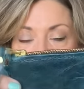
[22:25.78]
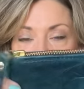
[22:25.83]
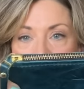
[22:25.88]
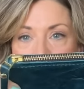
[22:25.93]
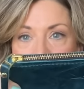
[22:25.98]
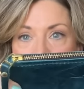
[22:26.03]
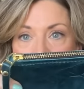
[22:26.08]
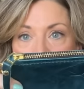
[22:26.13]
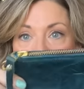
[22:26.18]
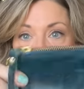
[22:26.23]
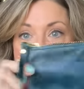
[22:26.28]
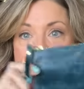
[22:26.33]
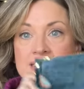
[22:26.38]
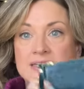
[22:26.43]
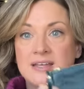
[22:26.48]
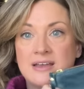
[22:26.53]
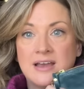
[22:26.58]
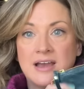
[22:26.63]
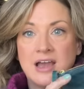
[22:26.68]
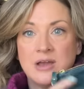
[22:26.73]
and
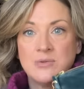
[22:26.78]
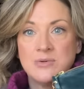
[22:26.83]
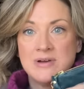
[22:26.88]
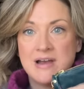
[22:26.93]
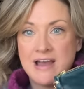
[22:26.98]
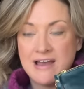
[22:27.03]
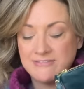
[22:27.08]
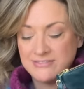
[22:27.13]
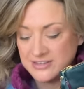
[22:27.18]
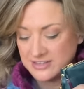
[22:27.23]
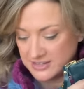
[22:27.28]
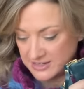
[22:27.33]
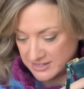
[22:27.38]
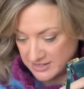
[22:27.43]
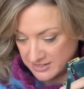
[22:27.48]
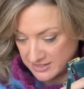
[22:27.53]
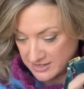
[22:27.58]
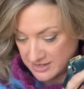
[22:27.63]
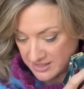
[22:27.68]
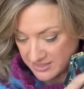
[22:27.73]
I will have it
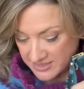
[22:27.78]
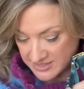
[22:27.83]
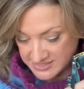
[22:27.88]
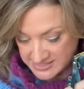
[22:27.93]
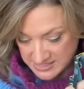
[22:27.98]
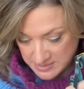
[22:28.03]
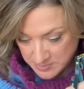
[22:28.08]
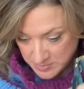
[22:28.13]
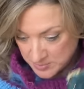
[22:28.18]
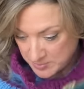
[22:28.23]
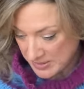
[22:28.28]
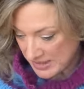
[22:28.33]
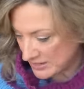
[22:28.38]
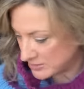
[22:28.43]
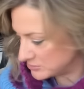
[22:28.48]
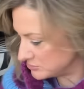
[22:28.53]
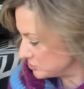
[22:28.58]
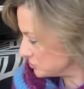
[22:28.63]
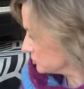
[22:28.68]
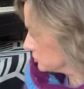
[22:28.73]
in the zip
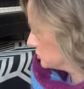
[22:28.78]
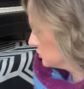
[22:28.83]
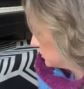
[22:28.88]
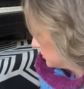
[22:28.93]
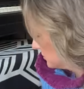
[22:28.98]
pouch